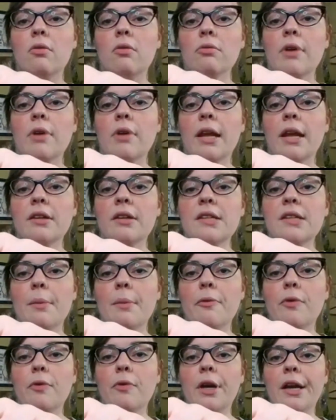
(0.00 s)
right on top
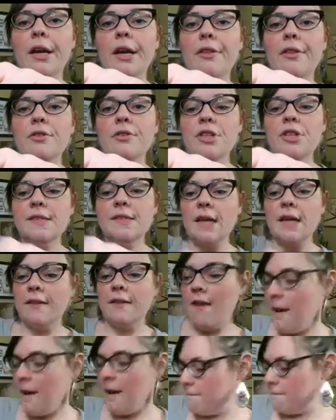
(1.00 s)
of one another, just like
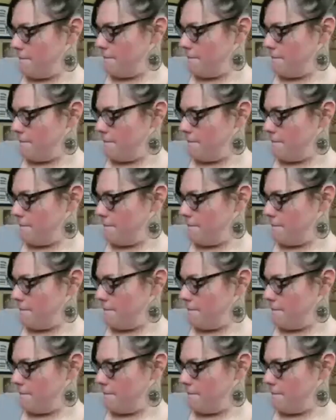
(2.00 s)
that.